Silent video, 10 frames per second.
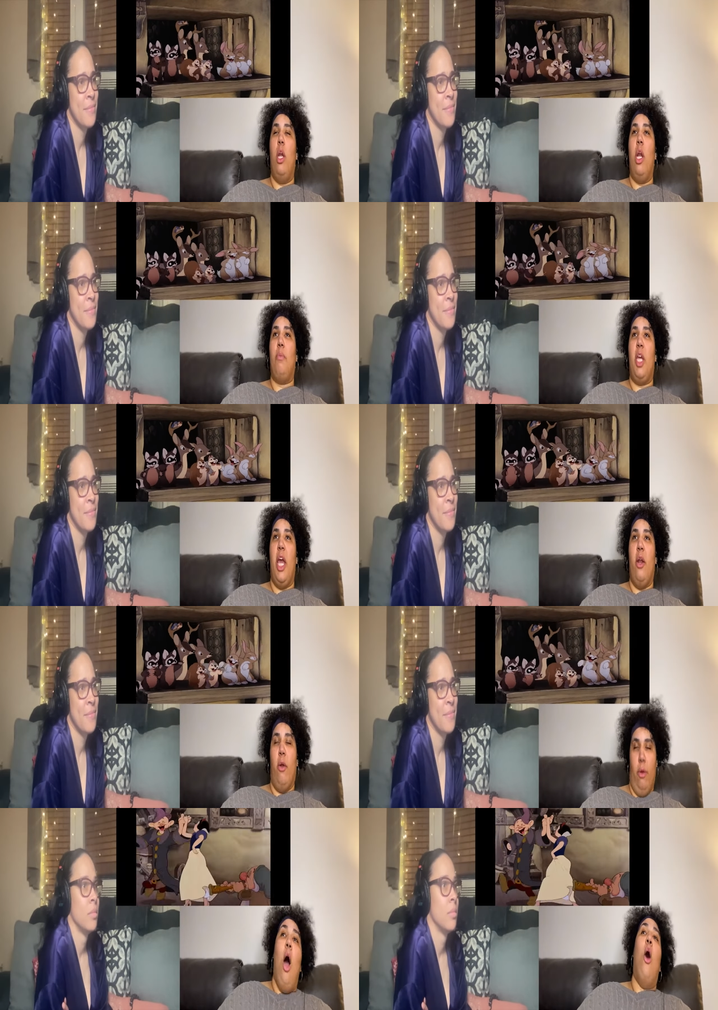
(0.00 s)
Speaker 1: and up to
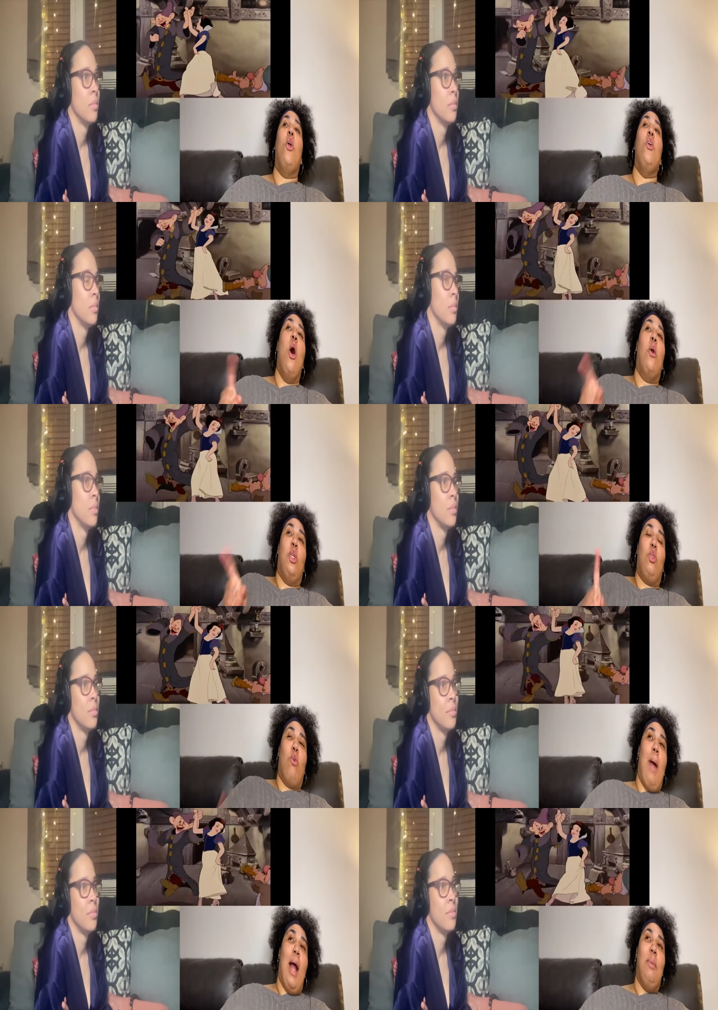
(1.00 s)
enter. Oh, you know this is
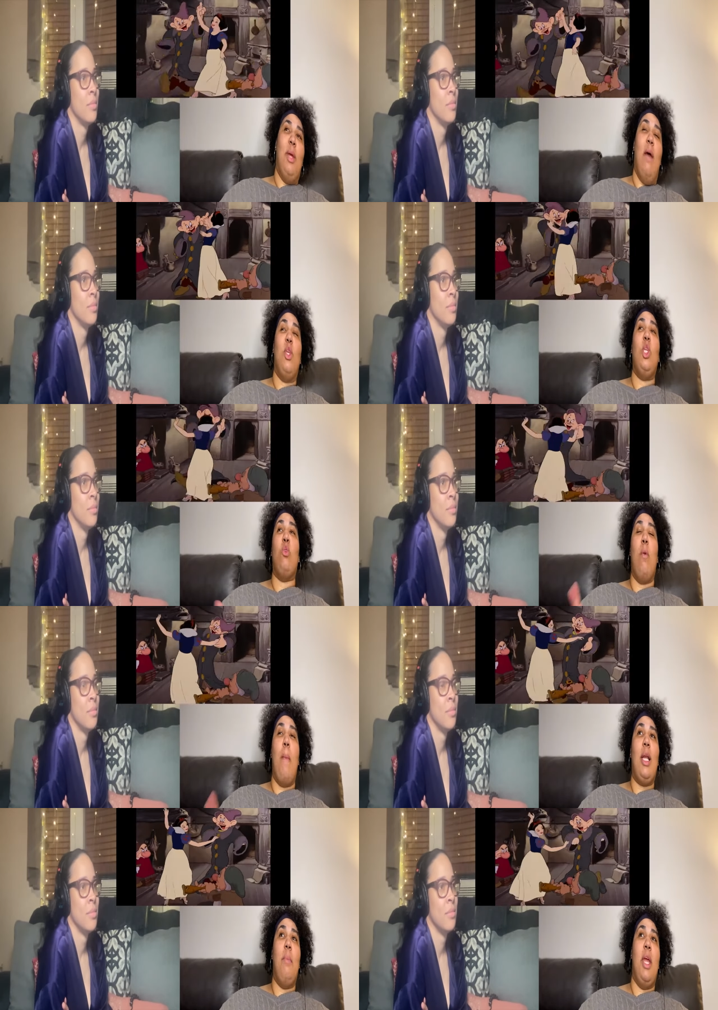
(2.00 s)
reminding me of? This is
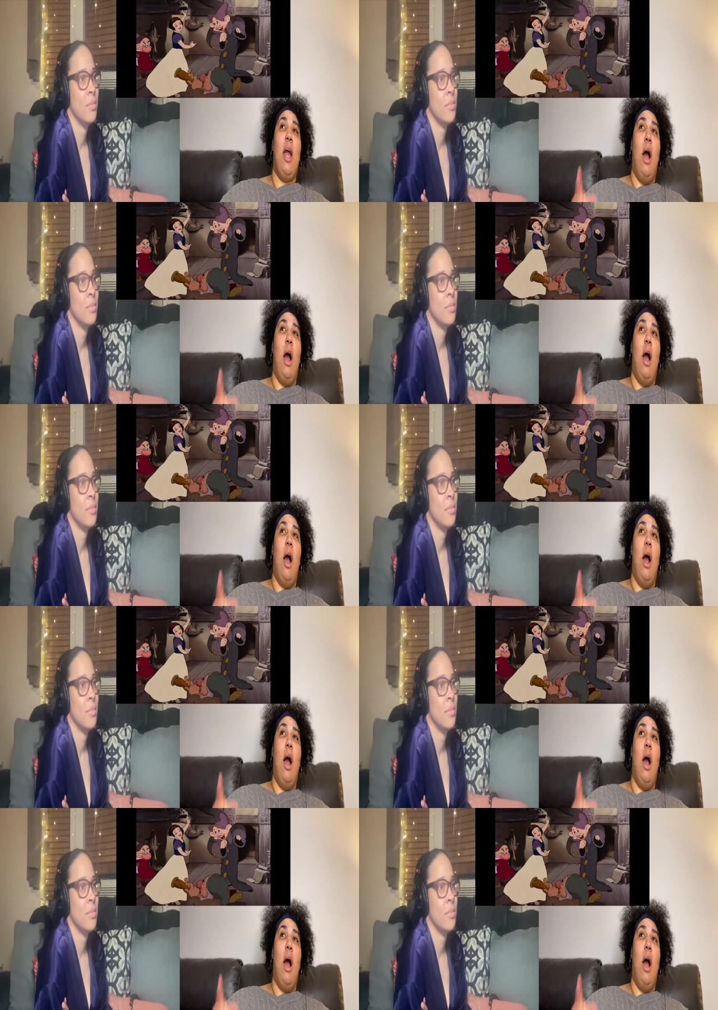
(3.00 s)
reminding me